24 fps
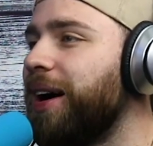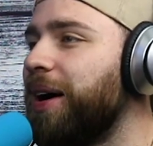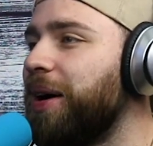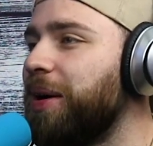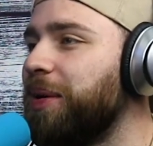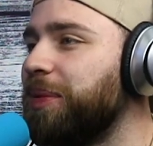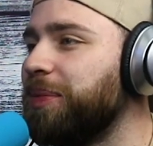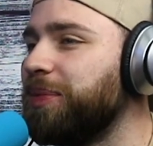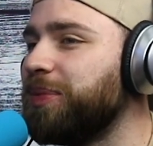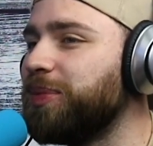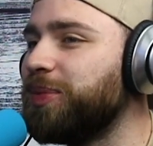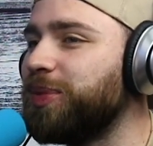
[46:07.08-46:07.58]

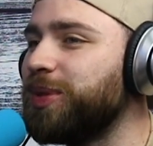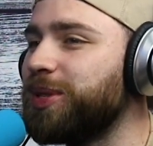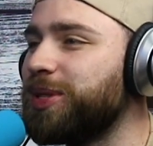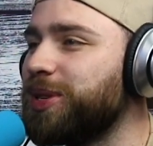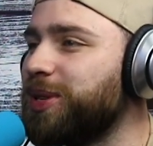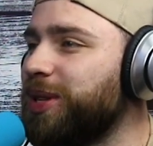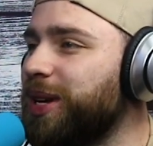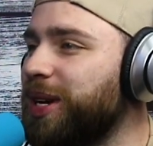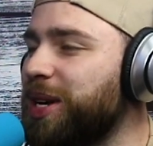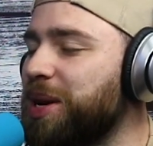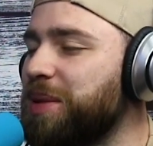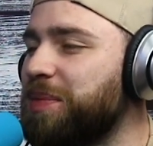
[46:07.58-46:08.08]
Was
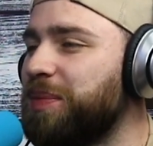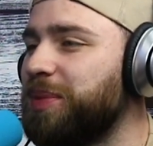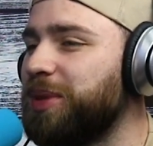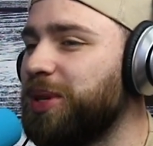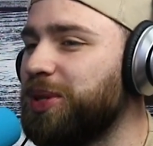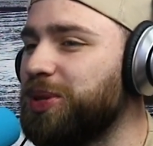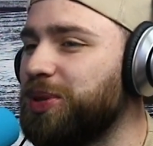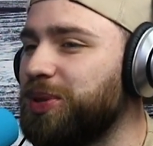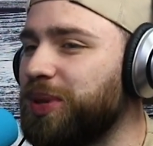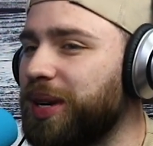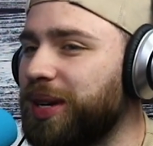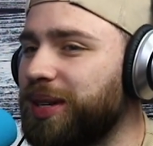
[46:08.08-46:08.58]
there like
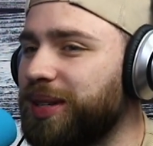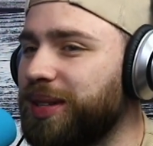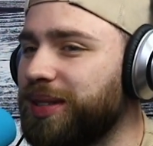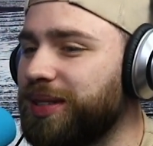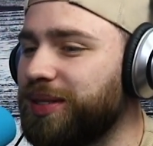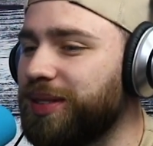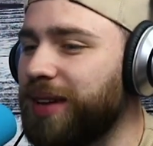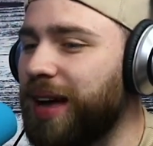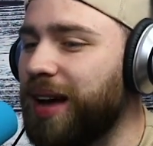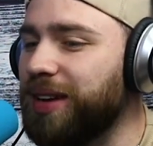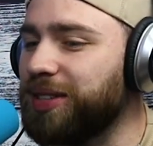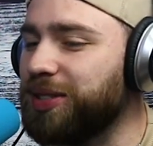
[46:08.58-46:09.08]

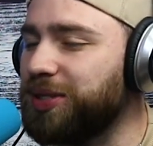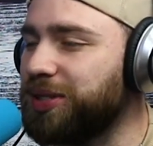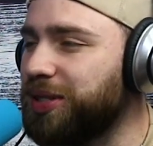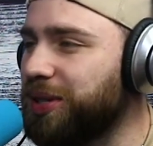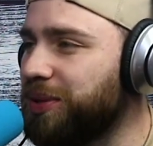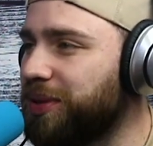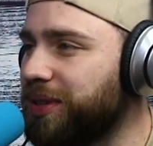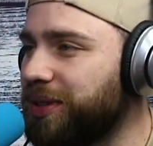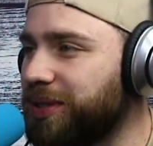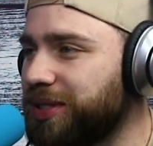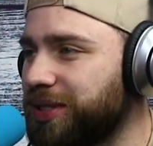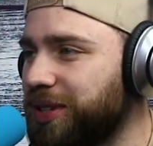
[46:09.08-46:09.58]
how did you
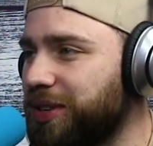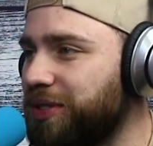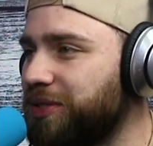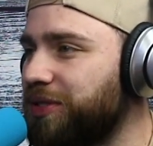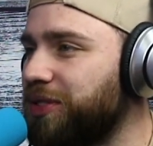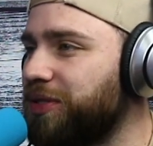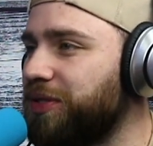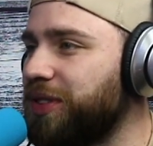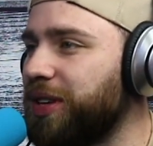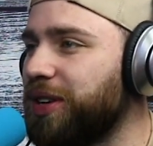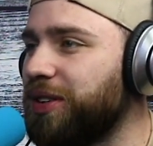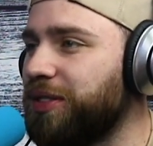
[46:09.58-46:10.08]
do it? Was it a
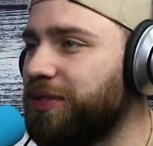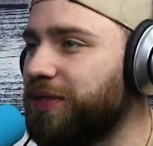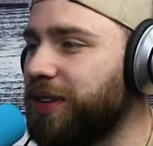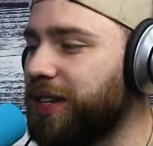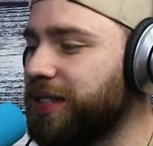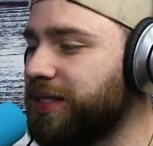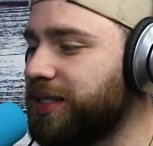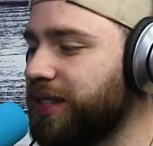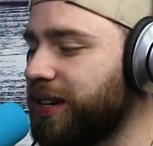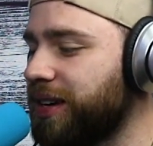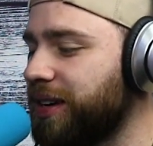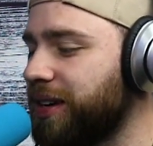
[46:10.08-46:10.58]
reveal,
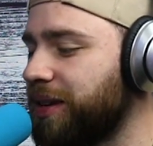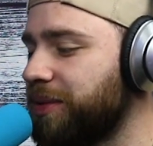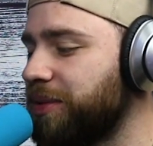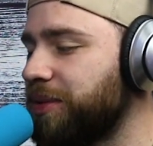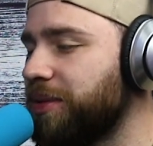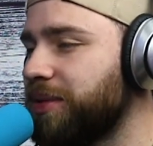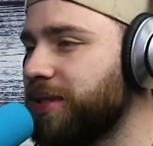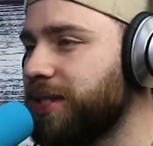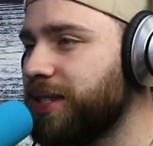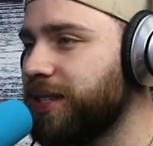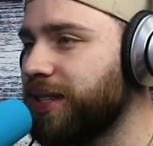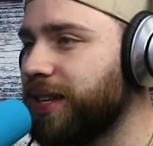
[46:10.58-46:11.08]
FaceTime?
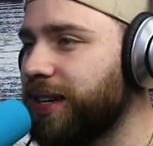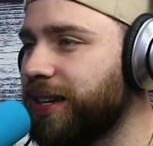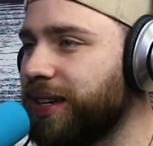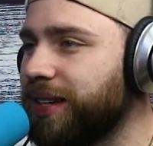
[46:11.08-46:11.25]
What was it